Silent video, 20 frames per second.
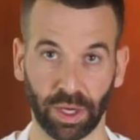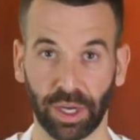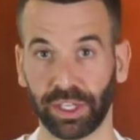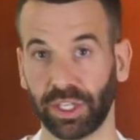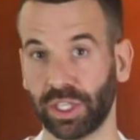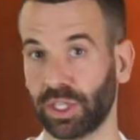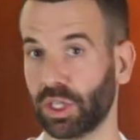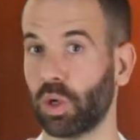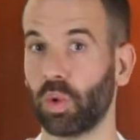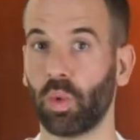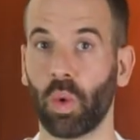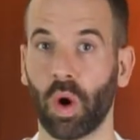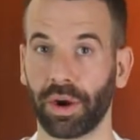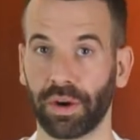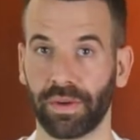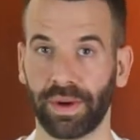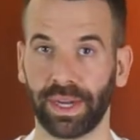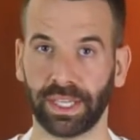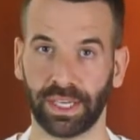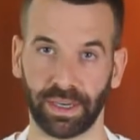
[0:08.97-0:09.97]
gonna just
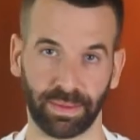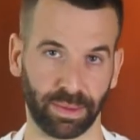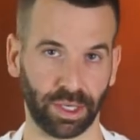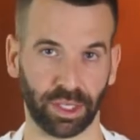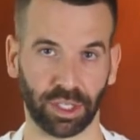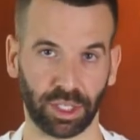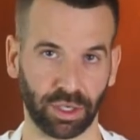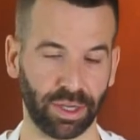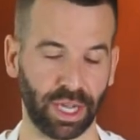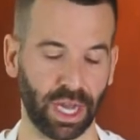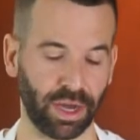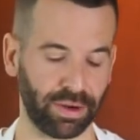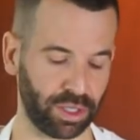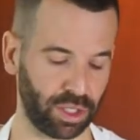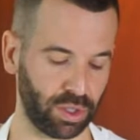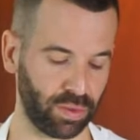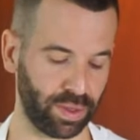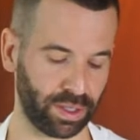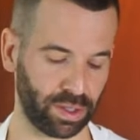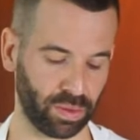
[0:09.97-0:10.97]
quarter it, and I'm gonna show you how to
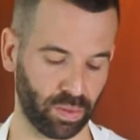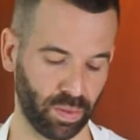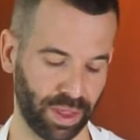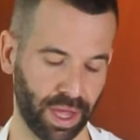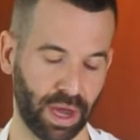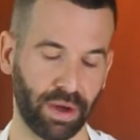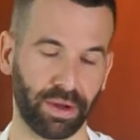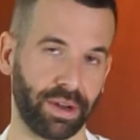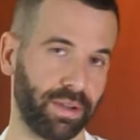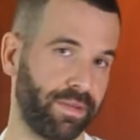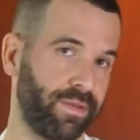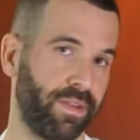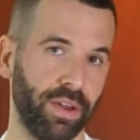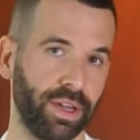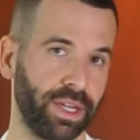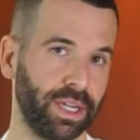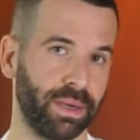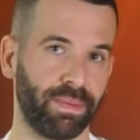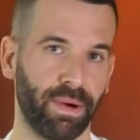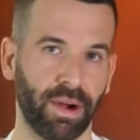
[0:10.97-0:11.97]
do it without it
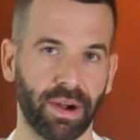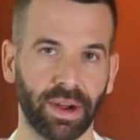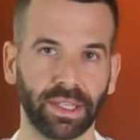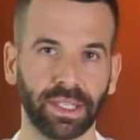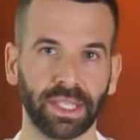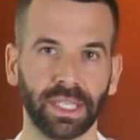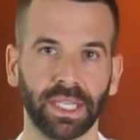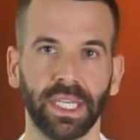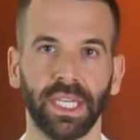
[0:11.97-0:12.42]
falling apart.